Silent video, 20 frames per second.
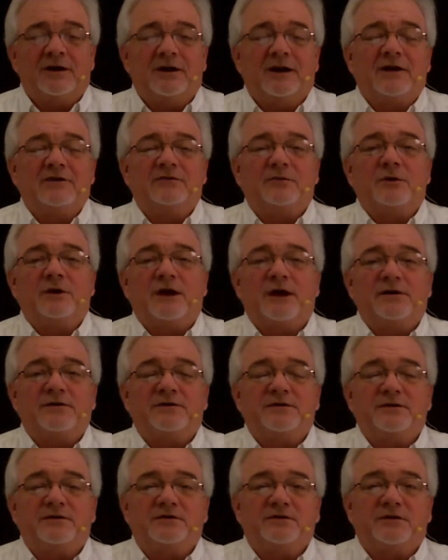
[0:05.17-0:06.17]
Last week I
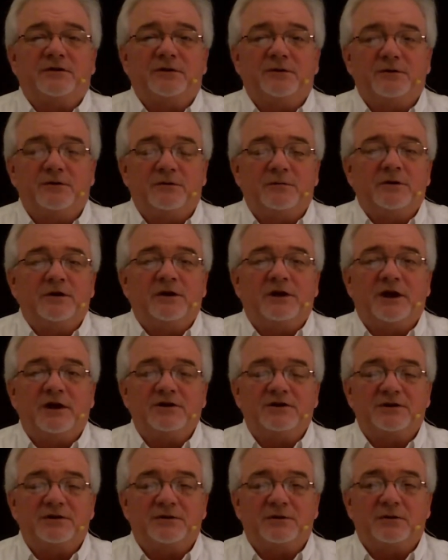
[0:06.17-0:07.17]
introduced 2
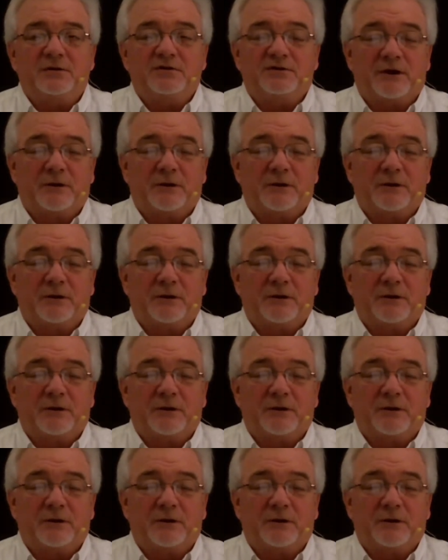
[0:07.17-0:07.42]
communication tools,